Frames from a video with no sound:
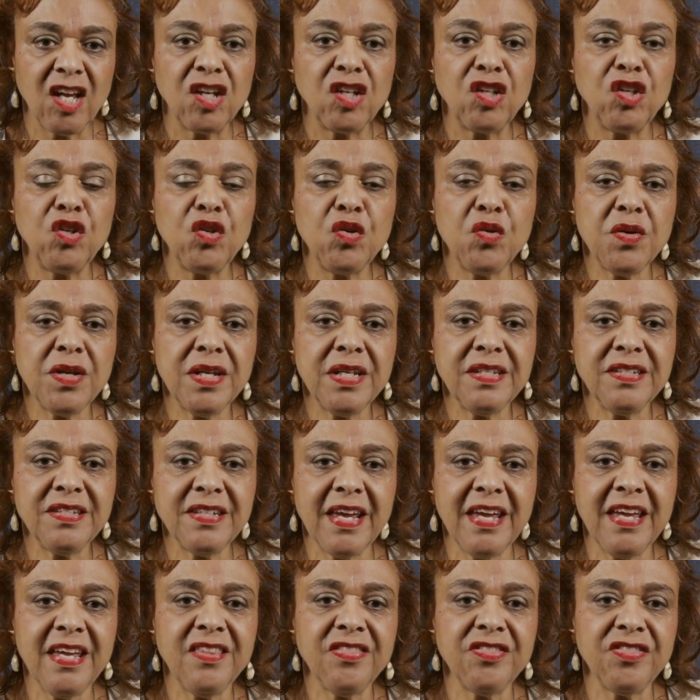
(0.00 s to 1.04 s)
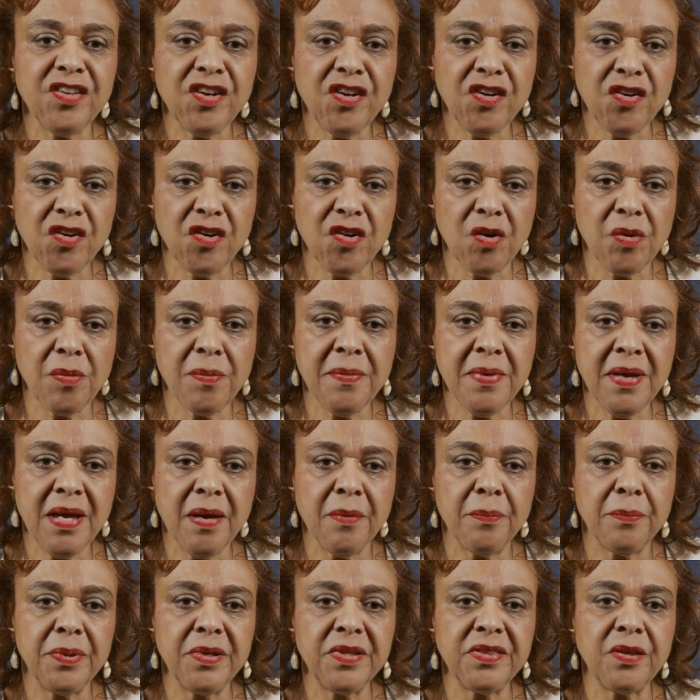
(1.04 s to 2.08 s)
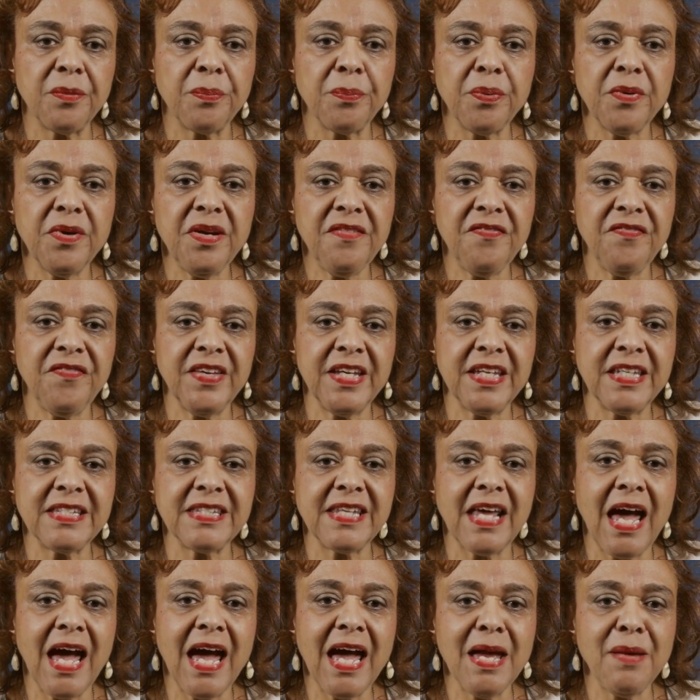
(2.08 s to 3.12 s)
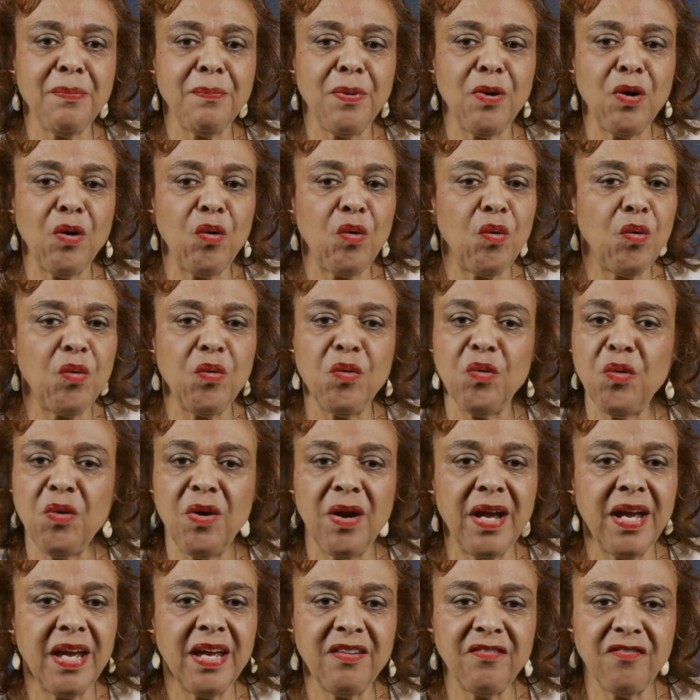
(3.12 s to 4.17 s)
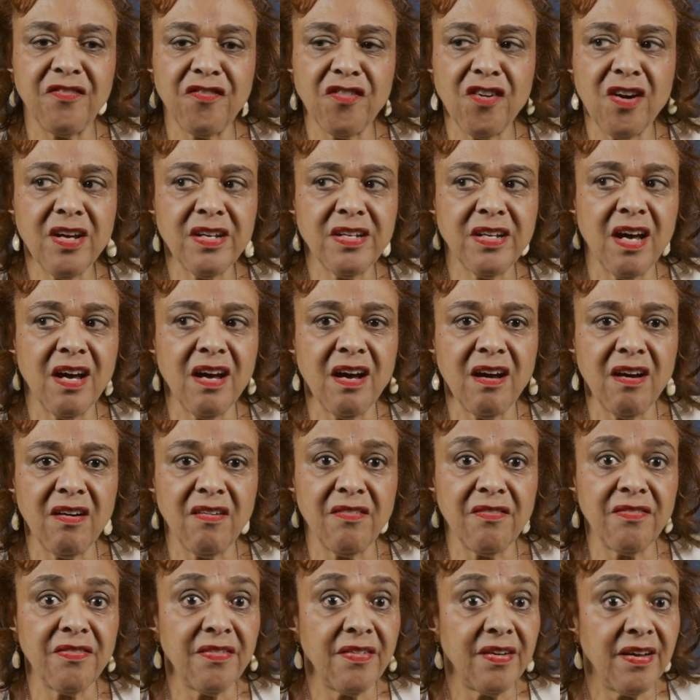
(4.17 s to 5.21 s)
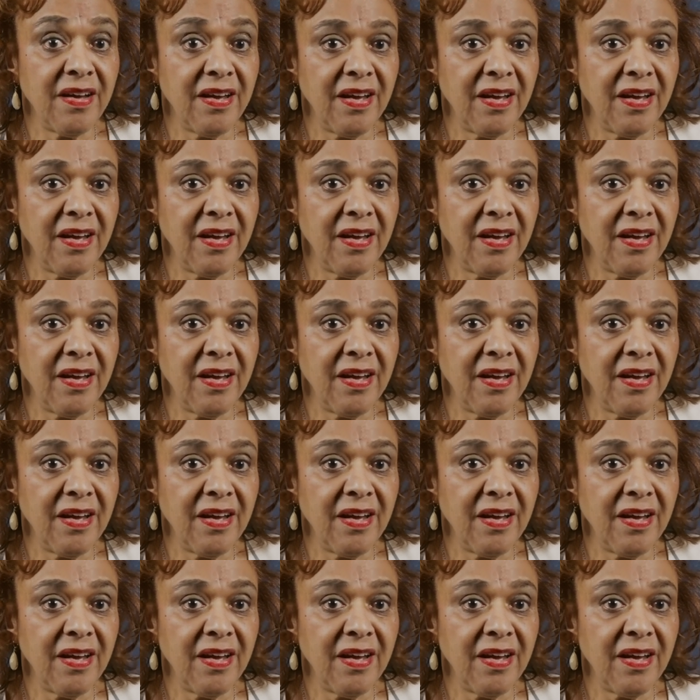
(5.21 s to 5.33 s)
You can take therm, put the prefix hypo in front of,